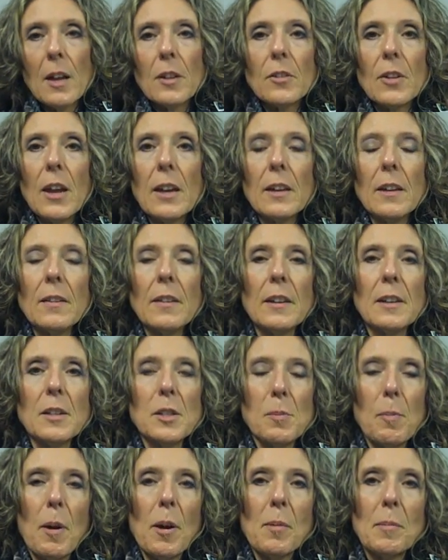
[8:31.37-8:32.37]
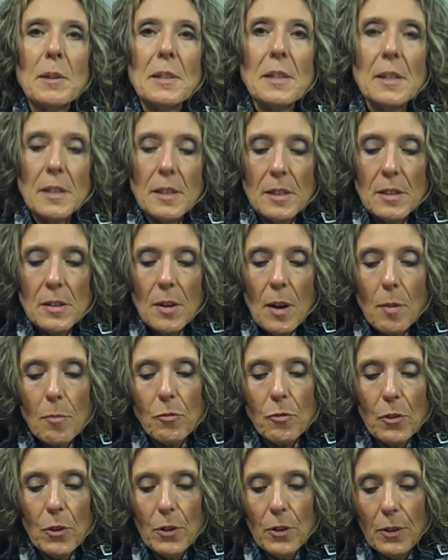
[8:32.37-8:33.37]
Taking the experiments a step
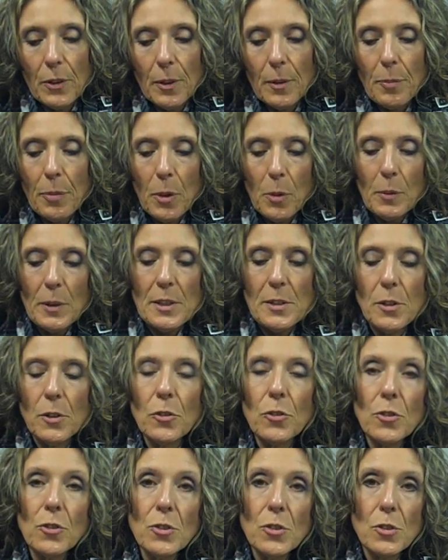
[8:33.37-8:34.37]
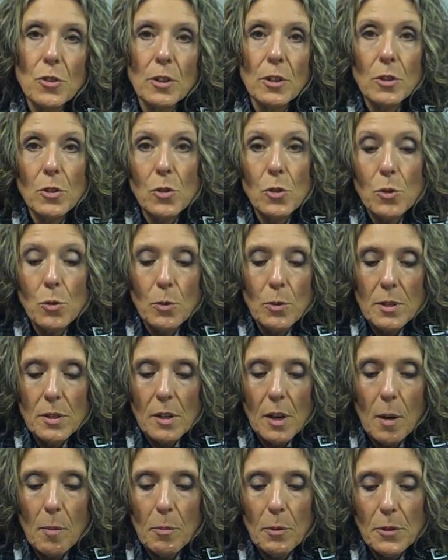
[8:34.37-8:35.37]
further, the researchers took stool
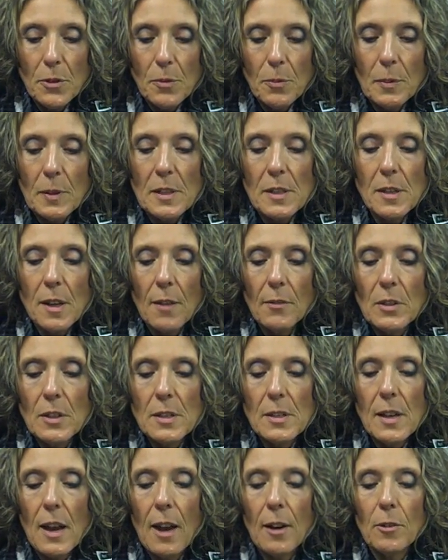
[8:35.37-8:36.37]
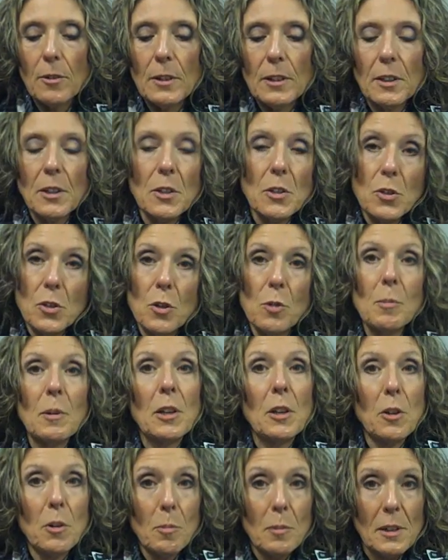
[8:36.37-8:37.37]
samples from the seven saccharin-consuming
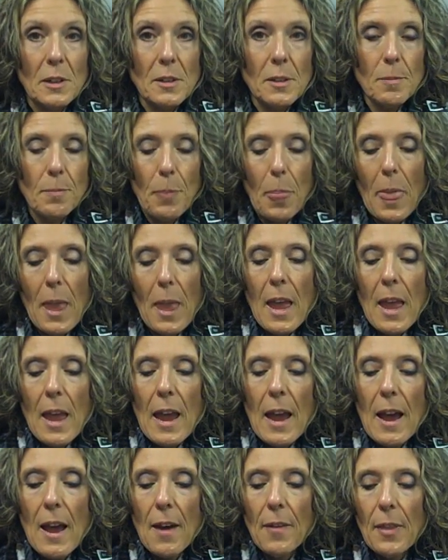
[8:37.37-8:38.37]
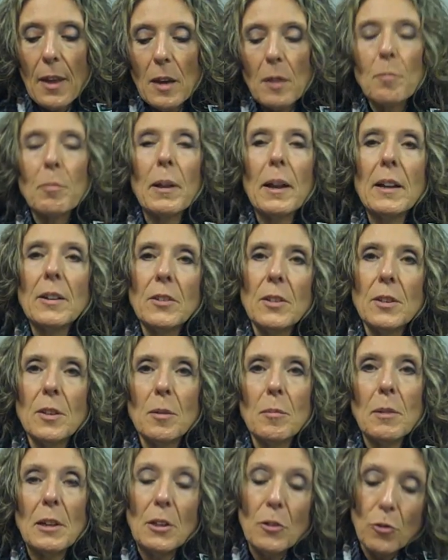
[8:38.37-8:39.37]
humans, and they implanted
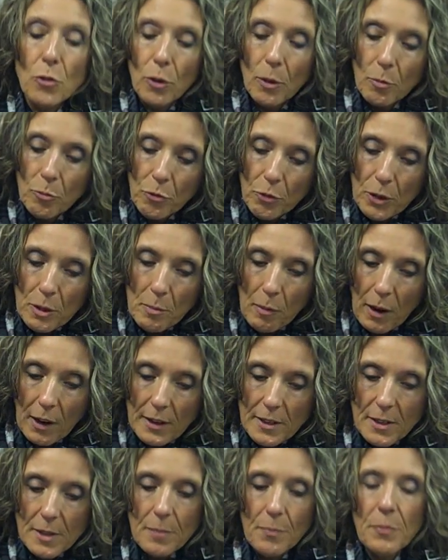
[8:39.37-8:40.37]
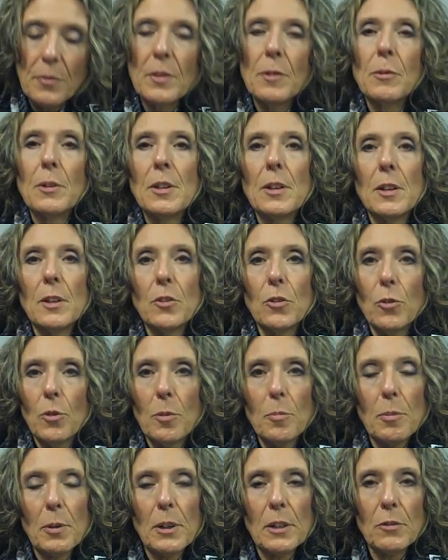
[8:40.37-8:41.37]
them in germ-free mice. Within a
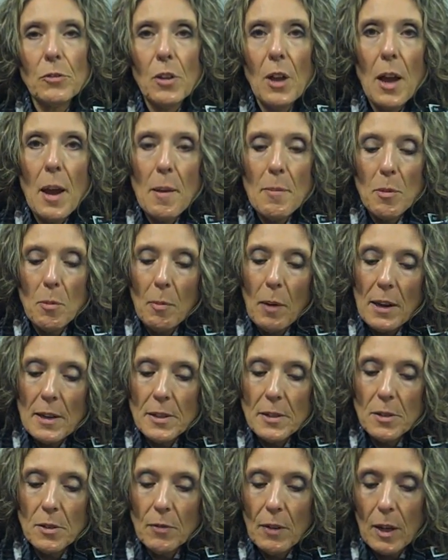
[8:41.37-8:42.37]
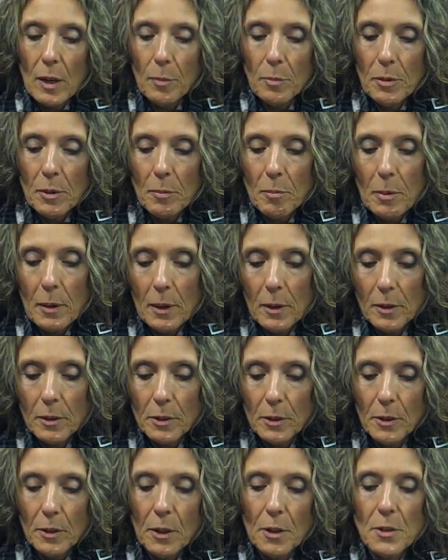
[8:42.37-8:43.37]
short period of time, the mice developed impaired
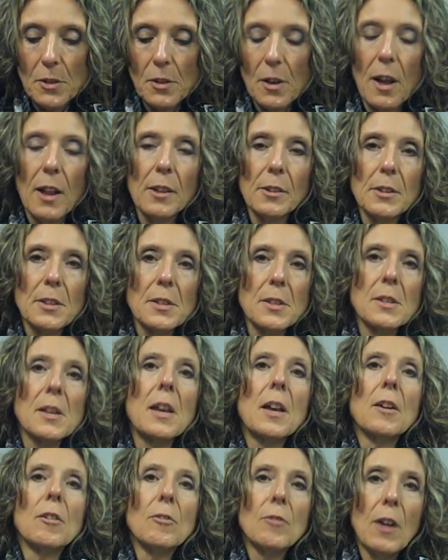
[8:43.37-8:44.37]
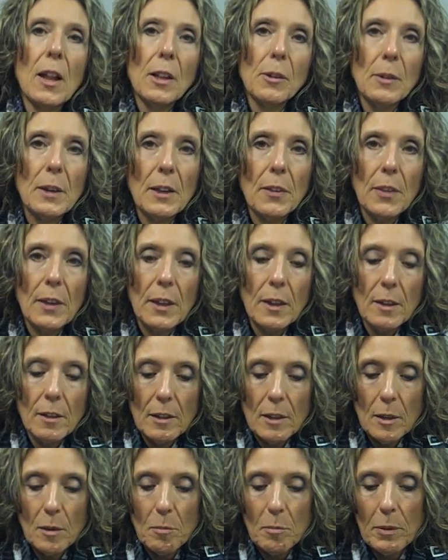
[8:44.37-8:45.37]
glucose tolerance following the
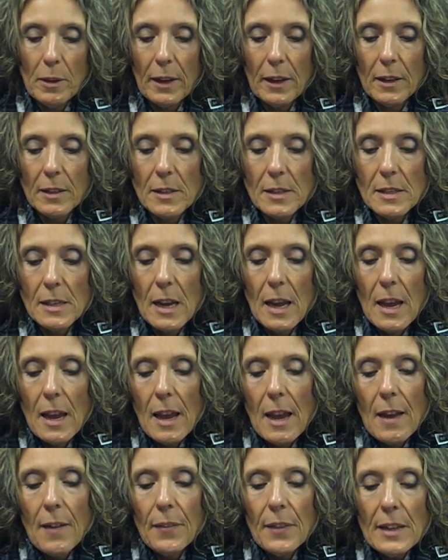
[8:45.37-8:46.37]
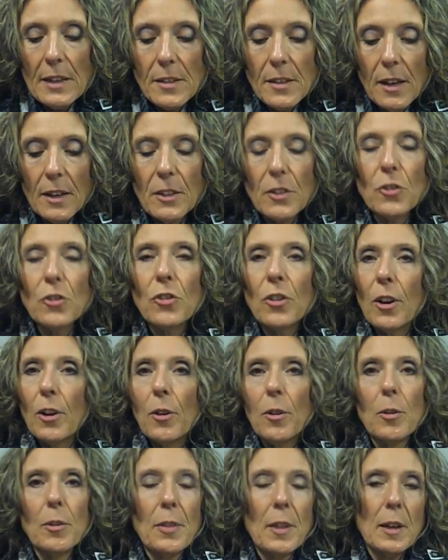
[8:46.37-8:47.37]
implants. These studies
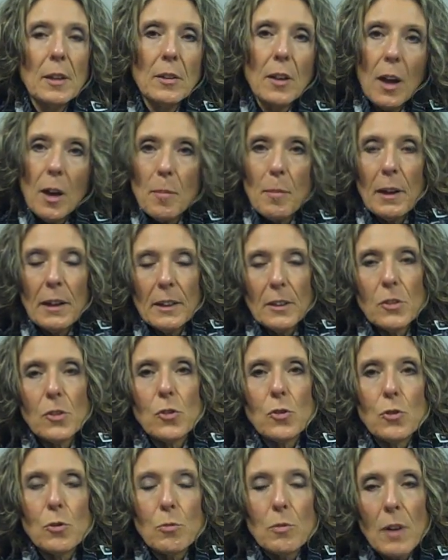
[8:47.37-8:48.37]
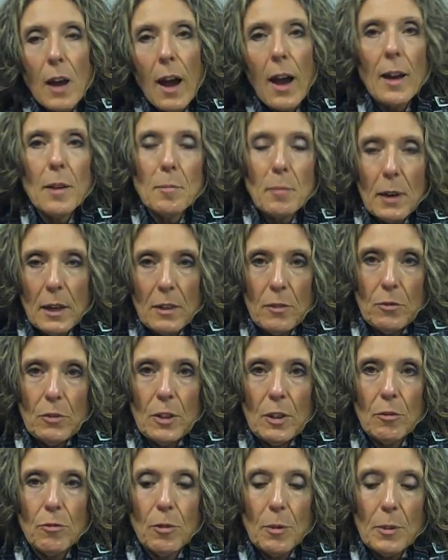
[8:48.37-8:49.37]
show that diabetics do not
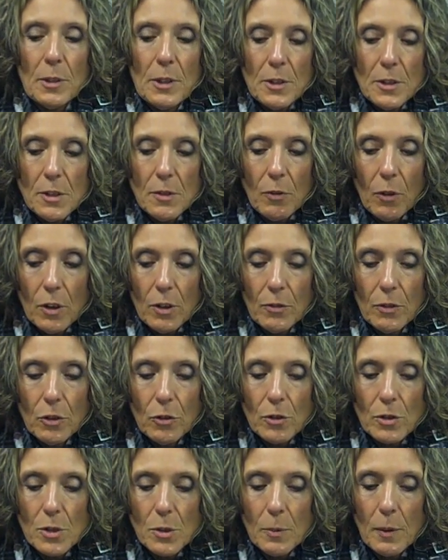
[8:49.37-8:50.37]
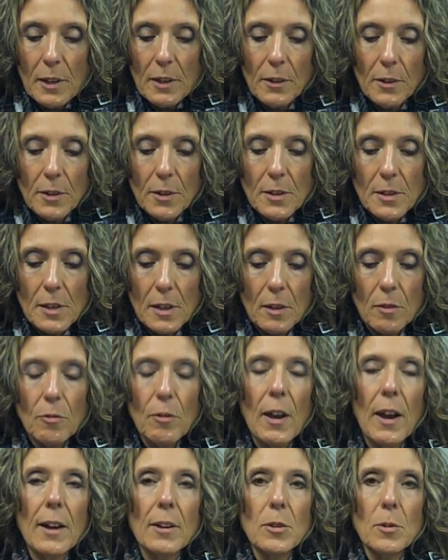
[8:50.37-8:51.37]
benefit from the use of artificial sweeteners. In
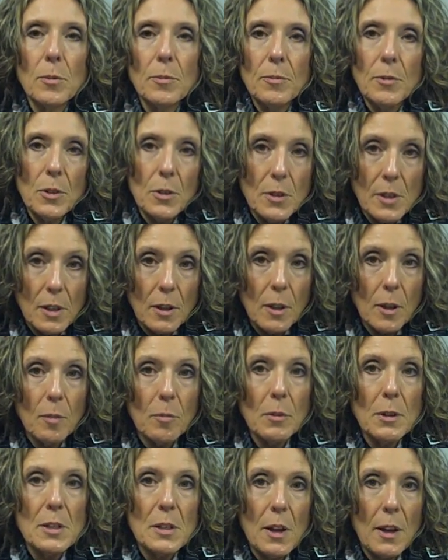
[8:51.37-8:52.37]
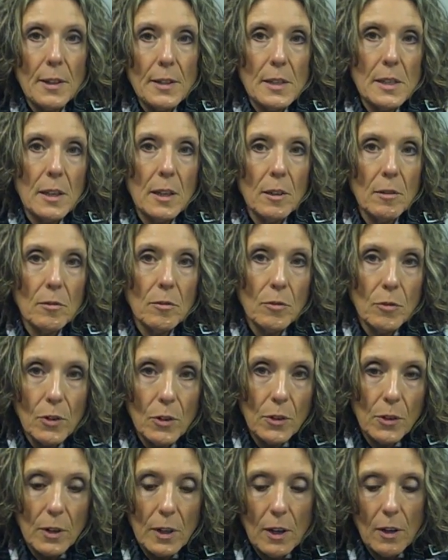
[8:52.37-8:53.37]
fact, using them results in
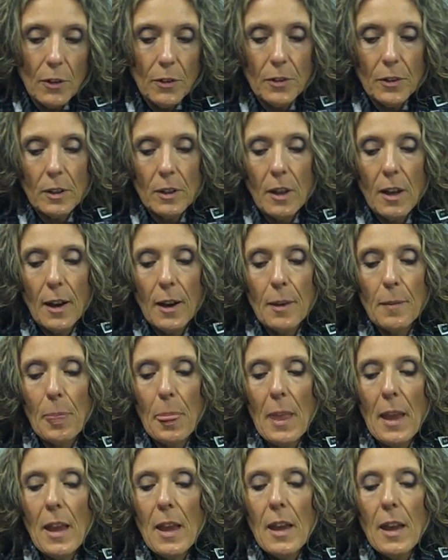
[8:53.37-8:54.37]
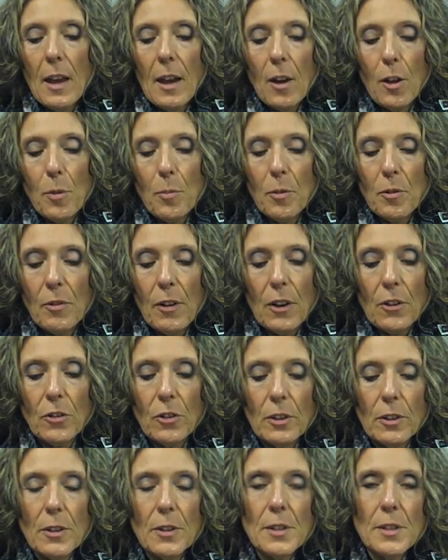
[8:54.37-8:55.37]
further health decline. Health
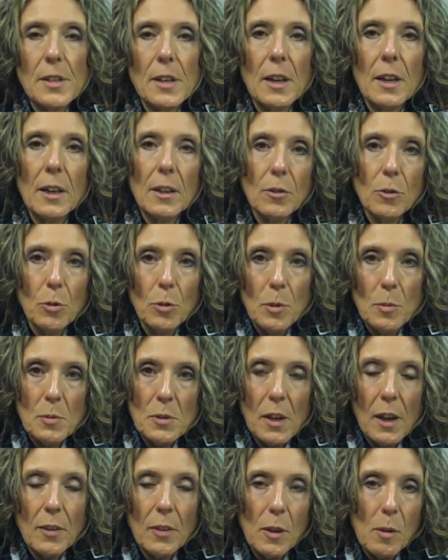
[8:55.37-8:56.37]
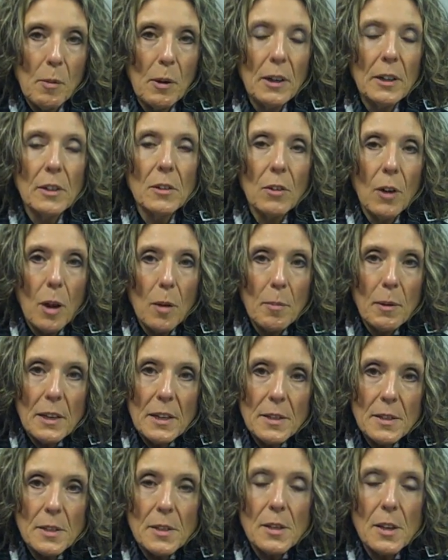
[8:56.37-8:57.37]
professionals and groups like the American
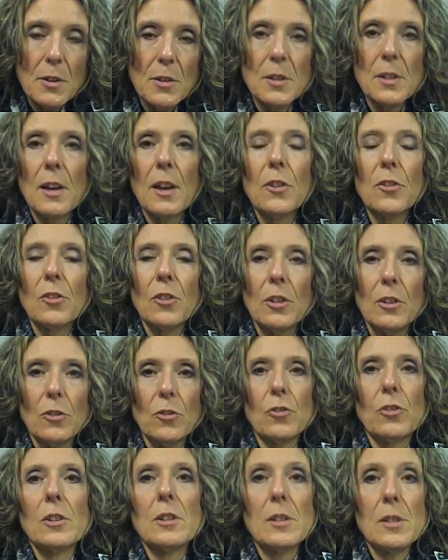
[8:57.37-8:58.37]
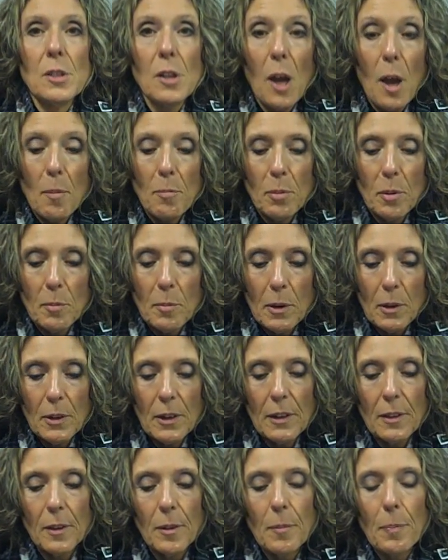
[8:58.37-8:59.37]
Diabetes Association should stop
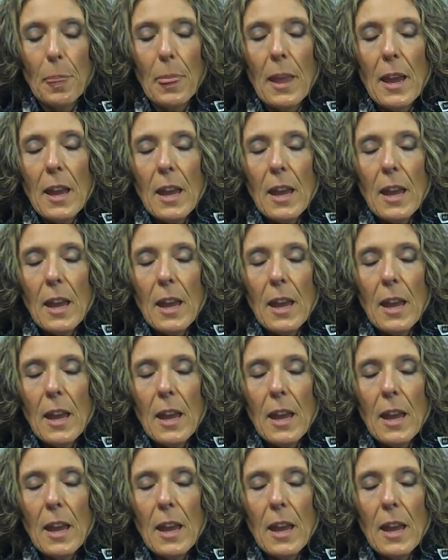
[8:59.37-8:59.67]
promoting them.